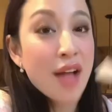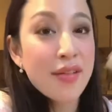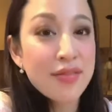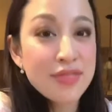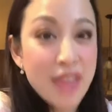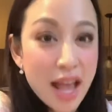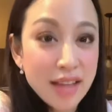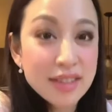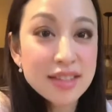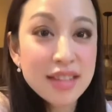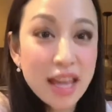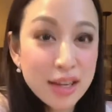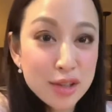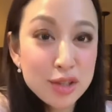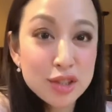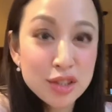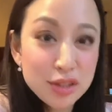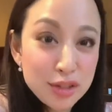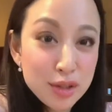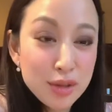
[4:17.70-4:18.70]
That's how you
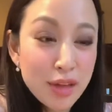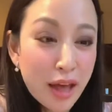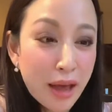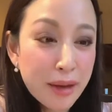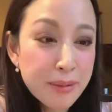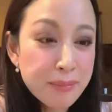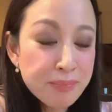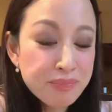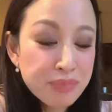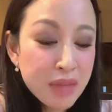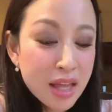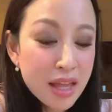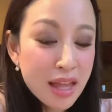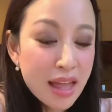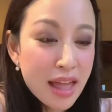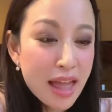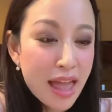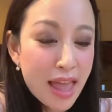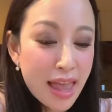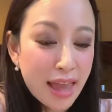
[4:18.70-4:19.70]
should do that.
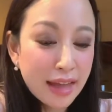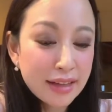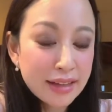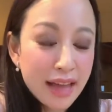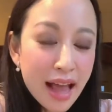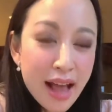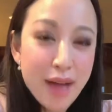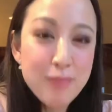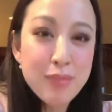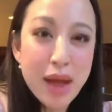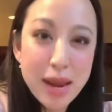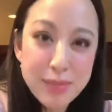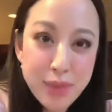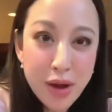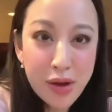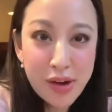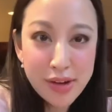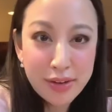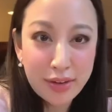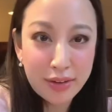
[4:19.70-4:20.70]
And my
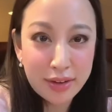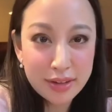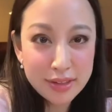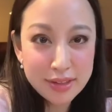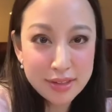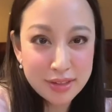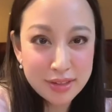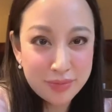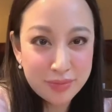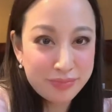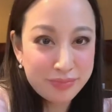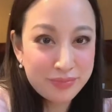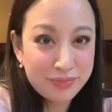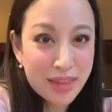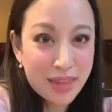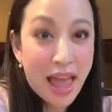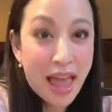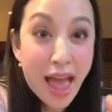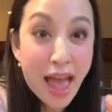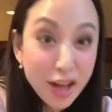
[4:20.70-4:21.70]
periodontist
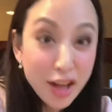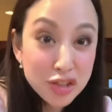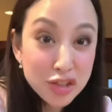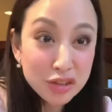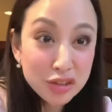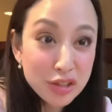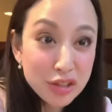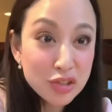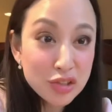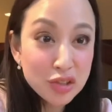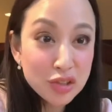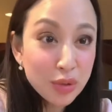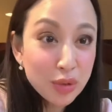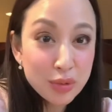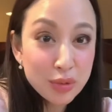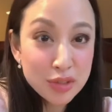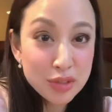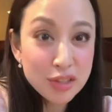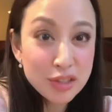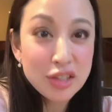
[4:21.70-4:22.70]
actually is so
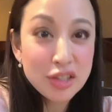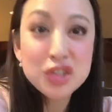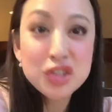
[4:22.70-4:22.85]
OCD.